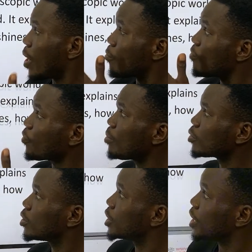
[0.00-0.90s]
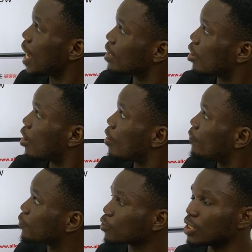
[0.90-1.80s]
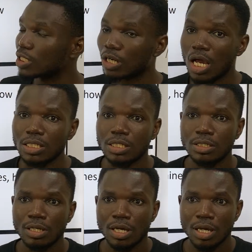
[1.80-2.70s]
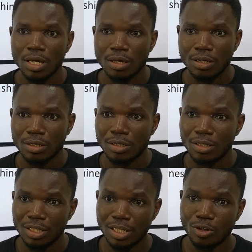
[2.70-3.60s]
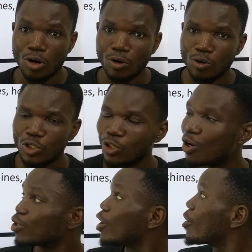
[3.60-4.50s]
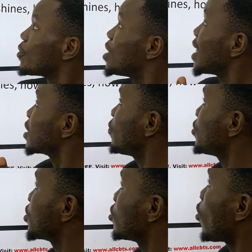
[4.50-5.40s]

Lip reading: we've come to the end of today's class. In conclusion, radioactivity